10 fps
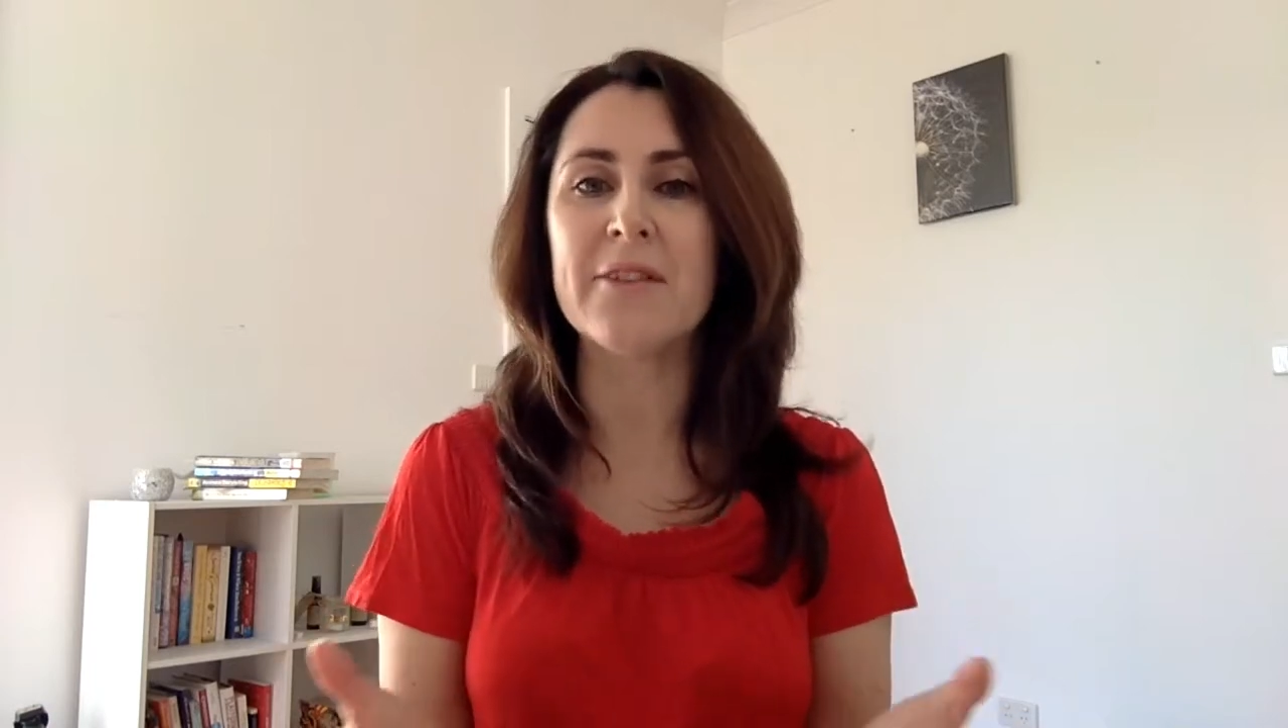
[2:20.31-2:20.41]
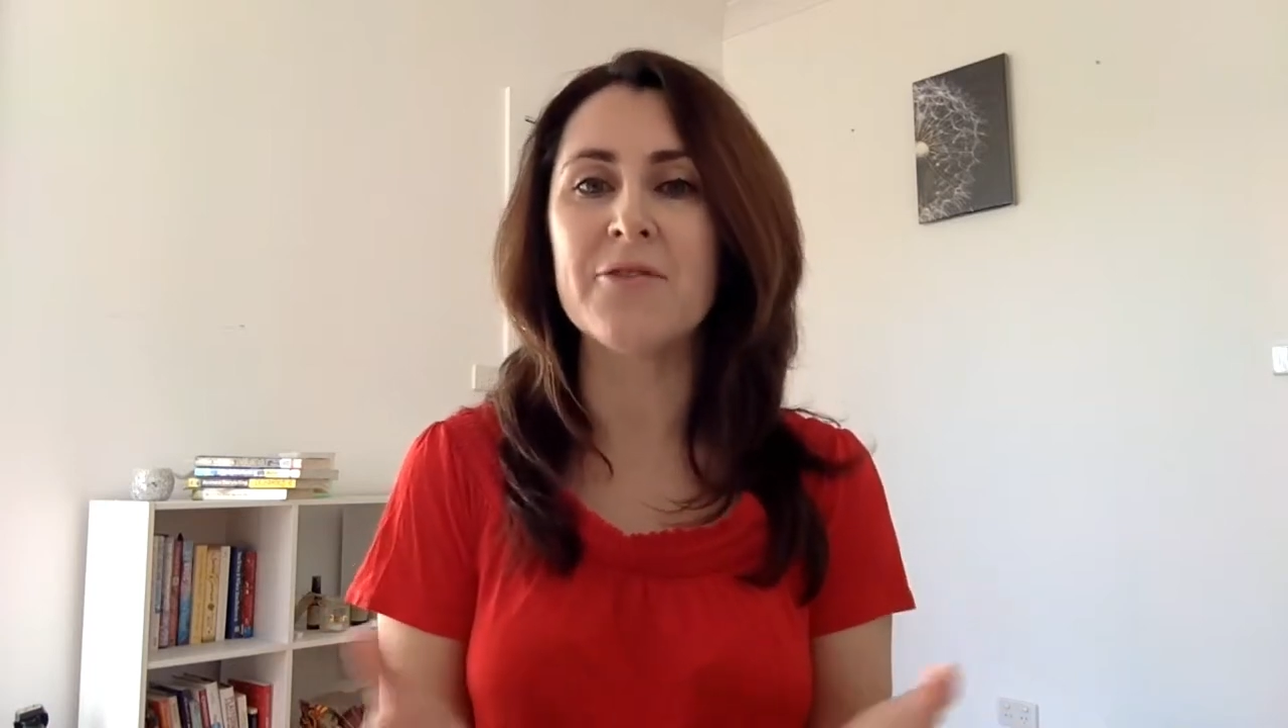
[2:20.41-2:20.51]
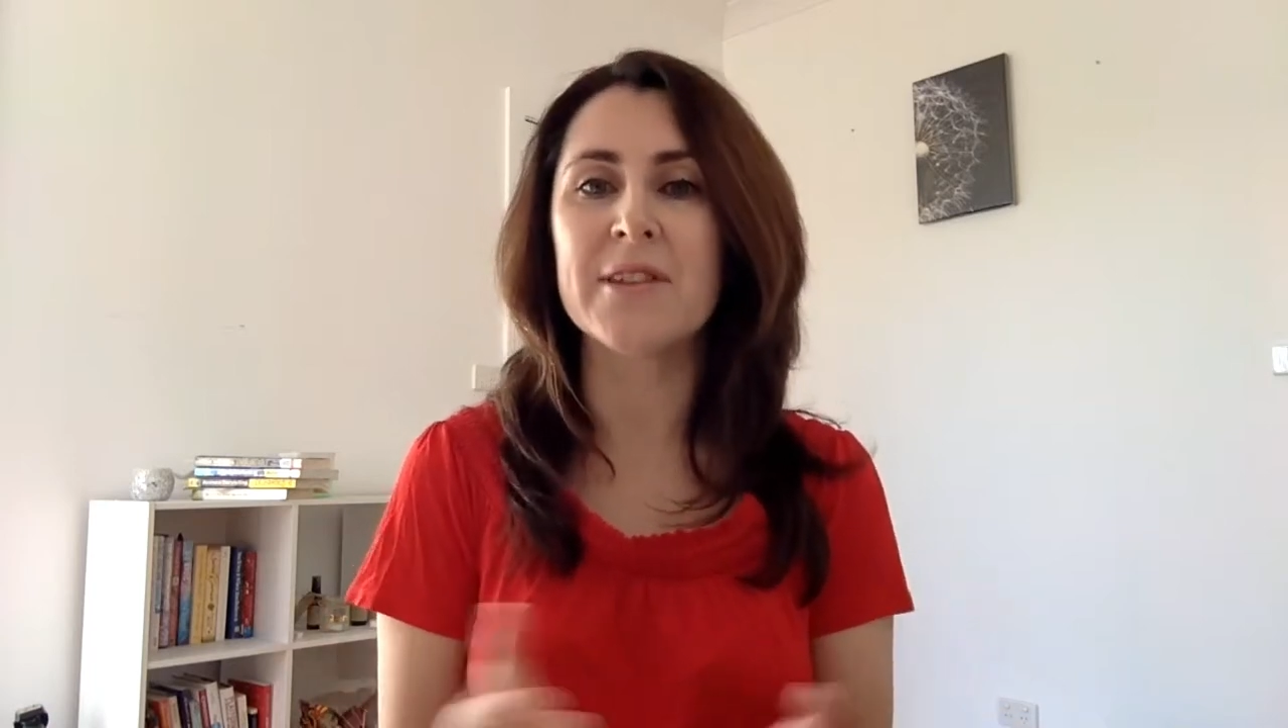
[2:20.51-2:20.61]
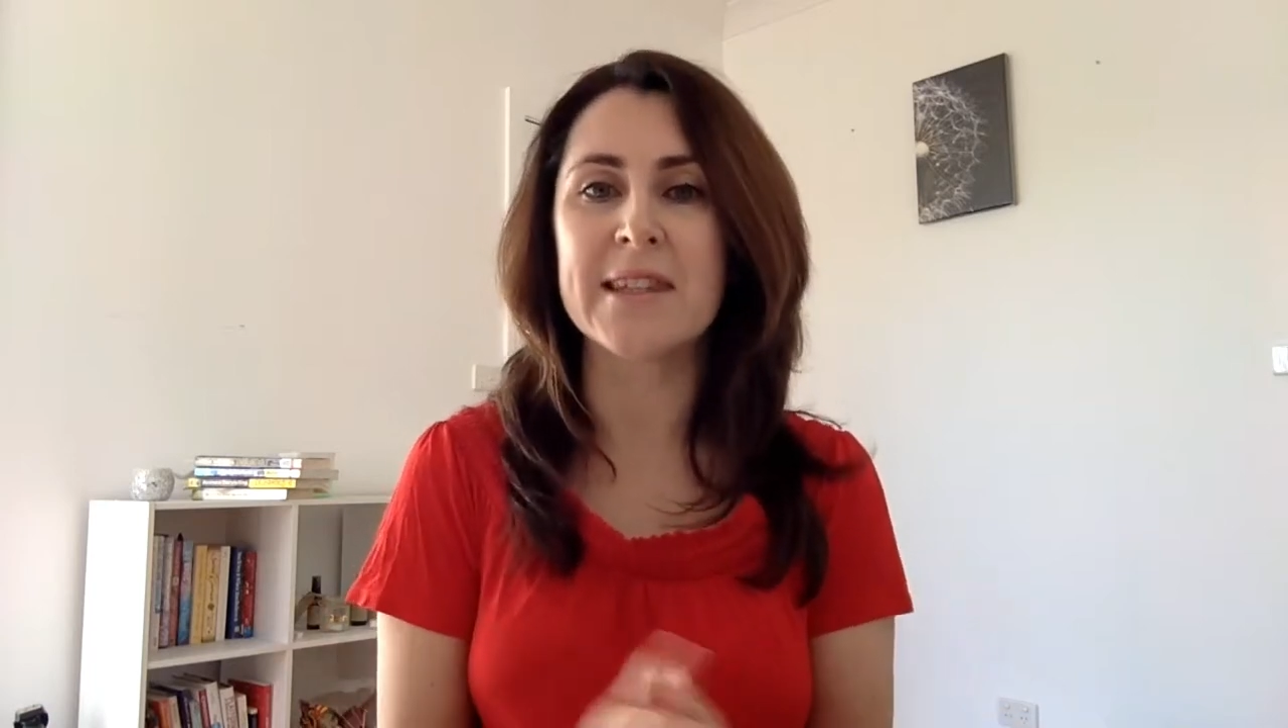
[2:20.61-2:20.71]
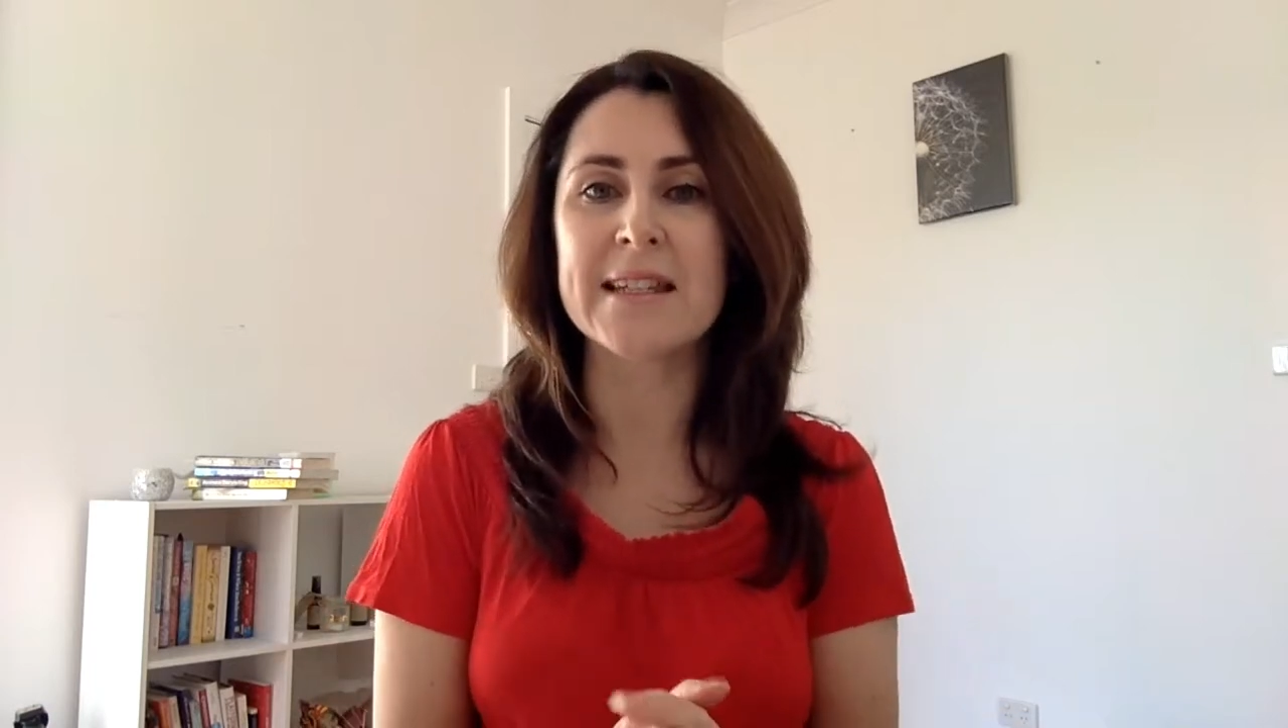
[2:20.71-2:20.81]

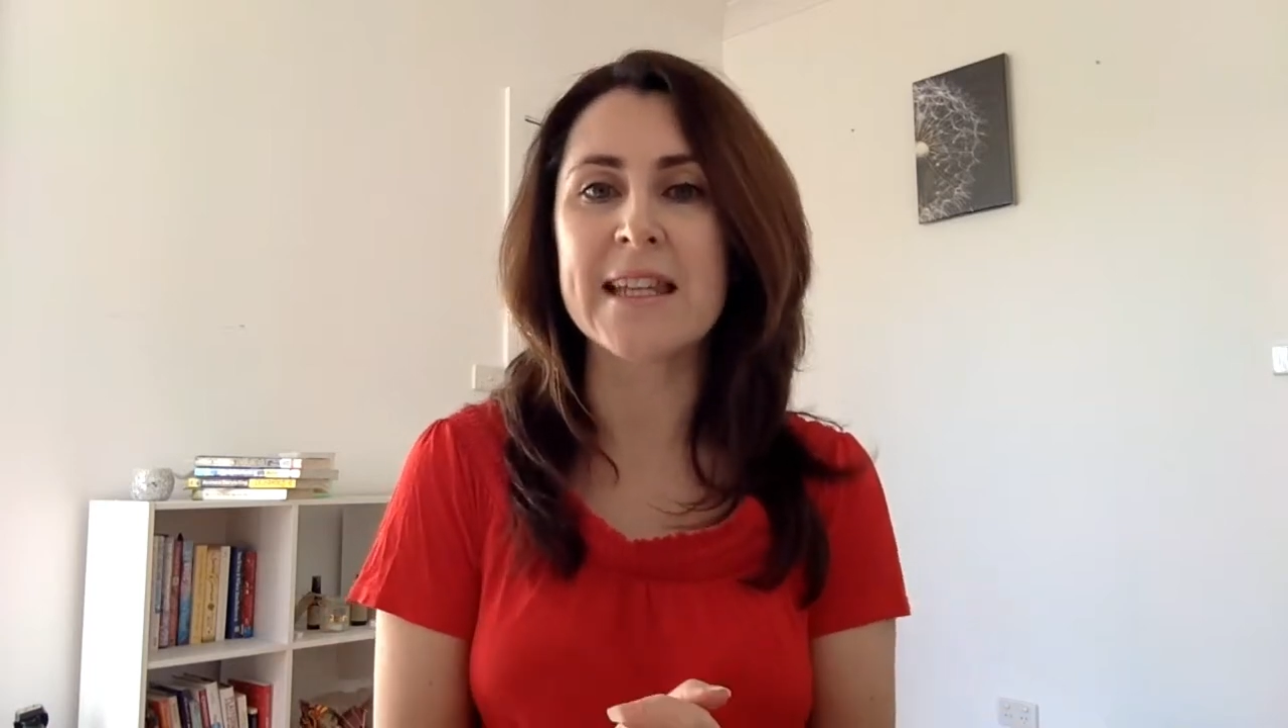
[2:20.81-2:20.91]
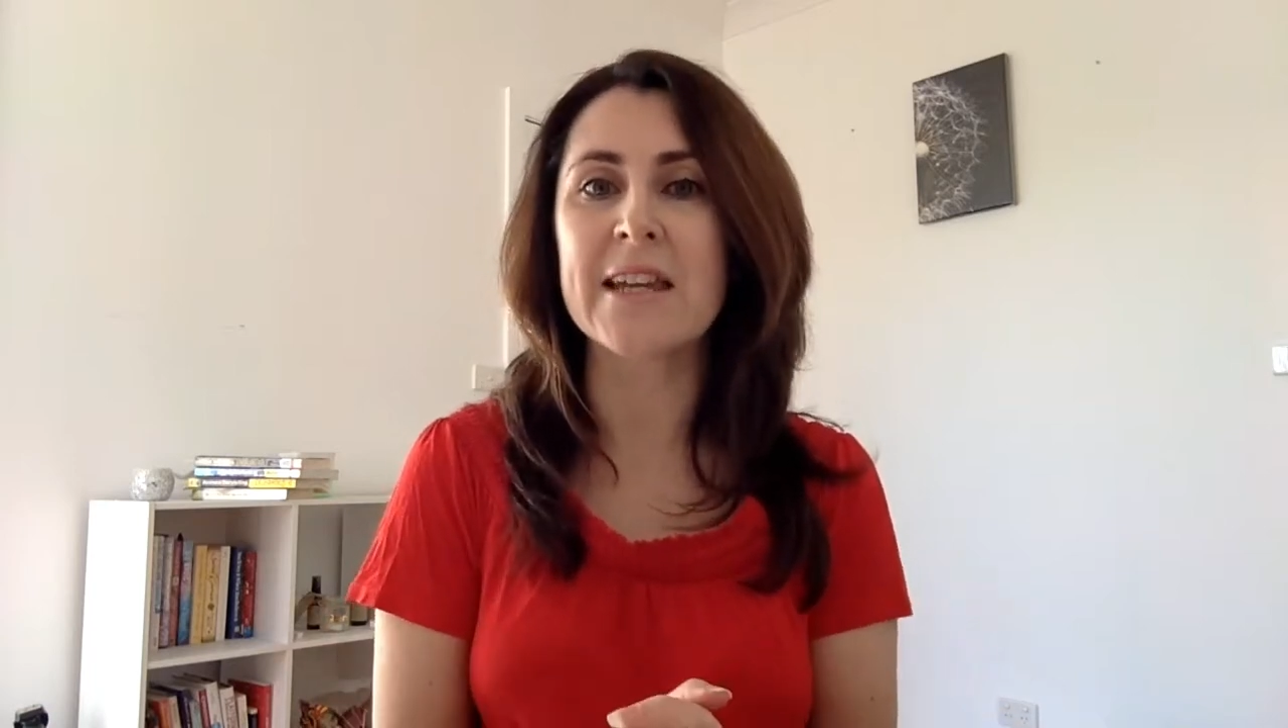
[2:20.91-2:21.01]
everything to